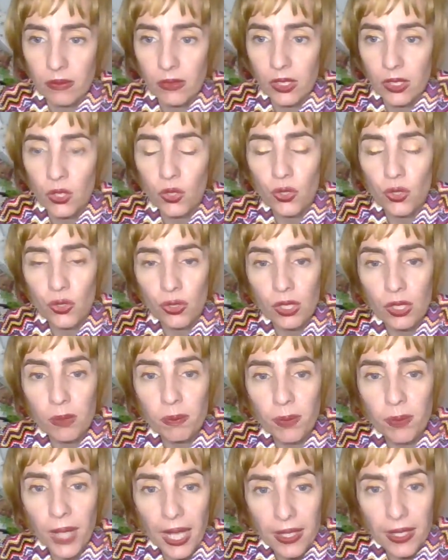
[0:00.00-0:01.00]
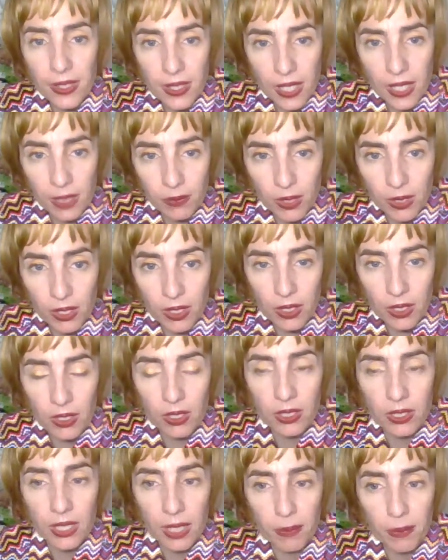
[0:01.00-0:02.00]
You shouldn't buy
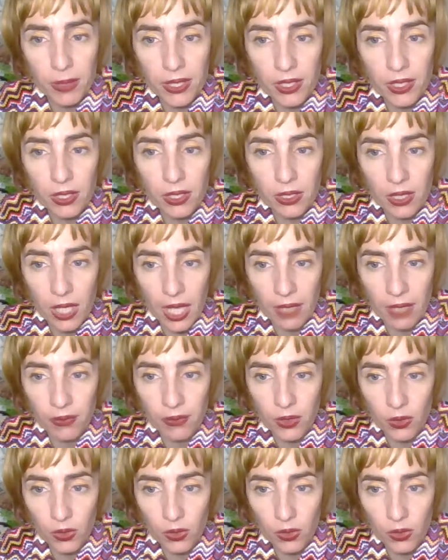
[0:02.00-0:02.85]
somebody's love.